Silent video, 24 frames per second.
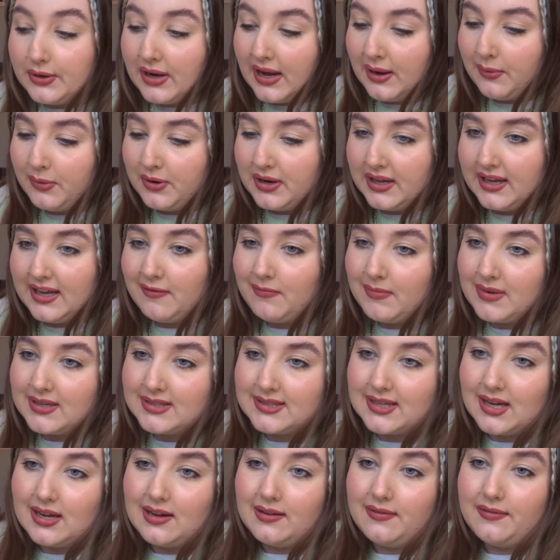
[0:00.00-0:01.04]
I wanna give
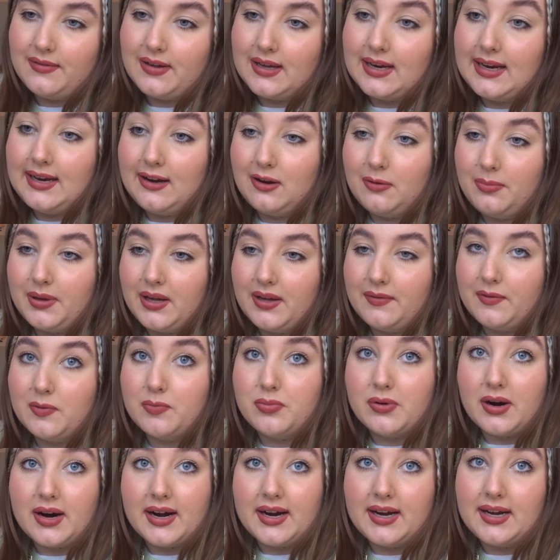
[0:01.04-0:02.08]
myself a little bit of a
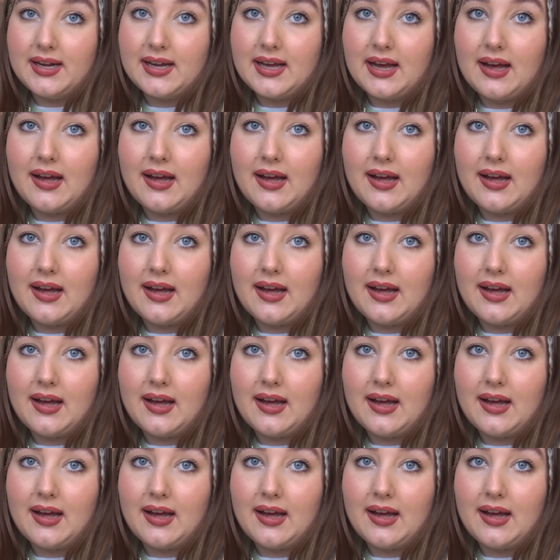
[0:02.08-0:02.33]
break,